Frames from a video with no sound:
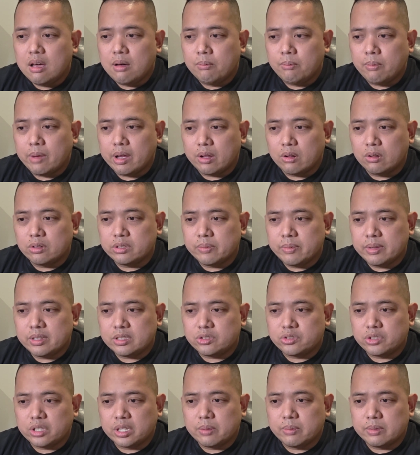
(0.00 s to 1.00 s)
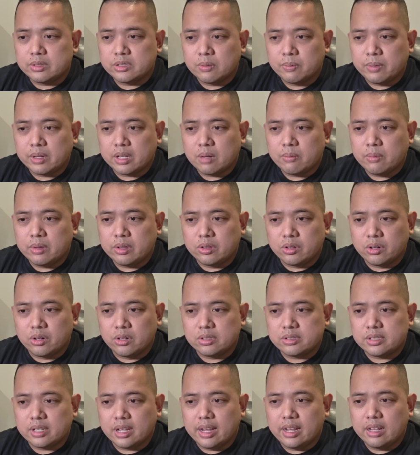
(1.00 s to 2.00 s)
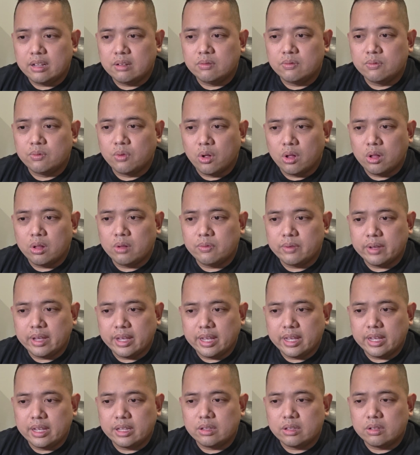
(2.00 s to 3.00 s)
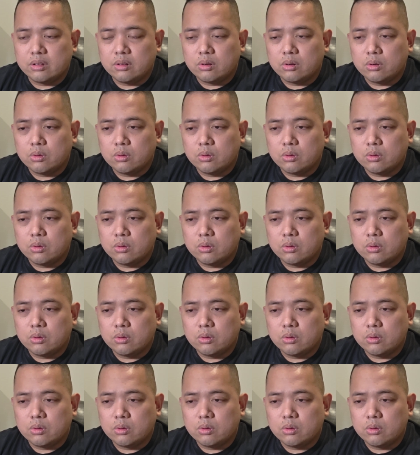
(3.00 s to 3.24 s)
my ultimate dream is to become a nurse involved in